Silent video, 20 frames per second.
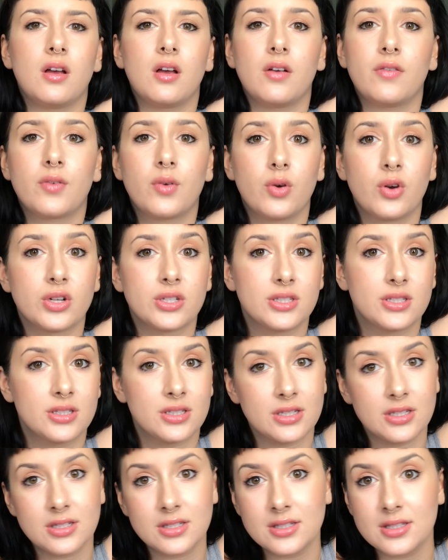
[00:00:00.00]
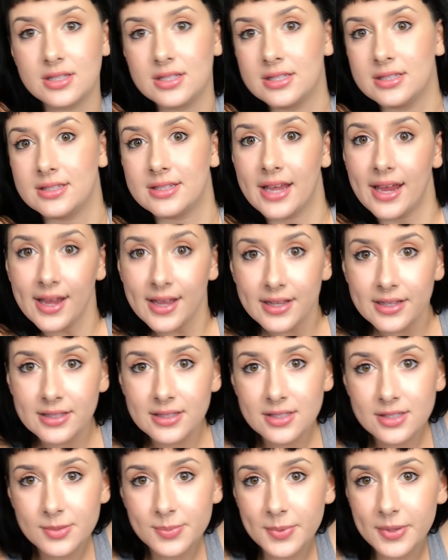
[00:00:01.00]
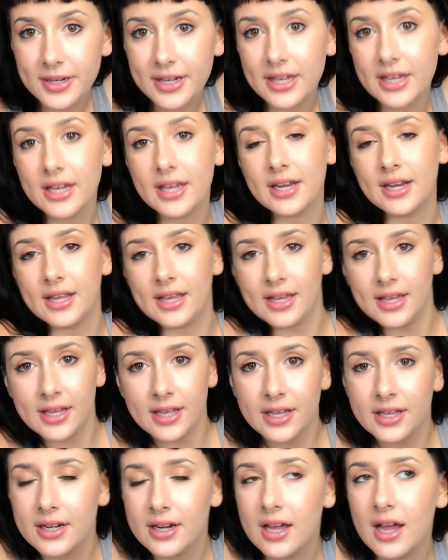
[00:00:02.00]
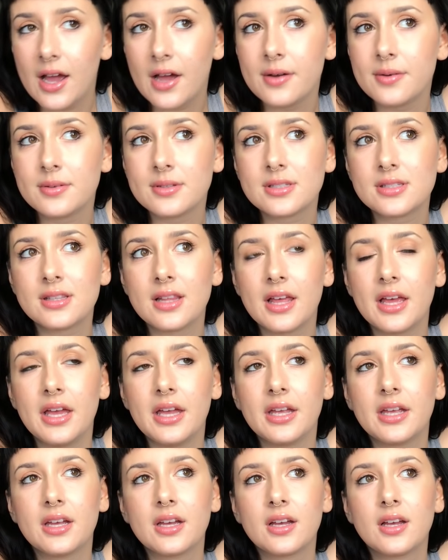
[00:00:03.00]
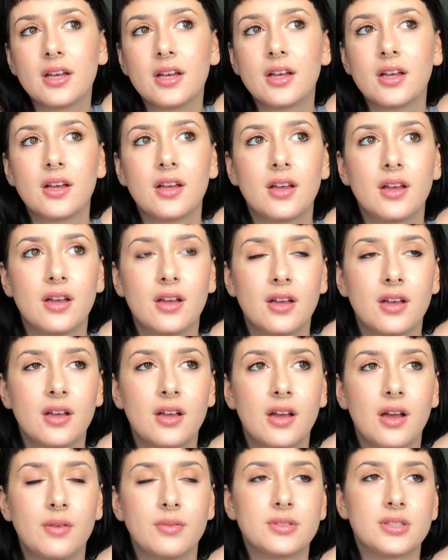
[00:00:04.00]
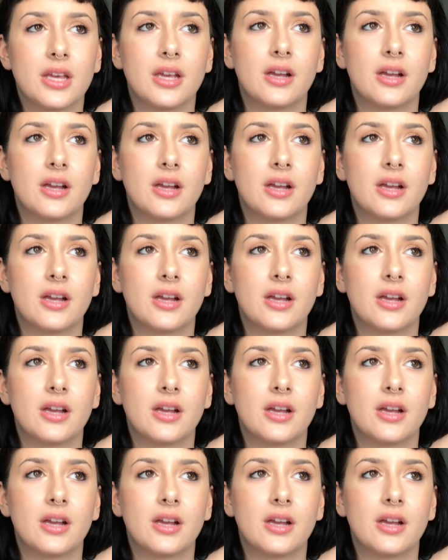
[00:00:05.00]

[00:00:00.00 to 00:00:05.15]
of course, since the Xans were kicking in, I was like, I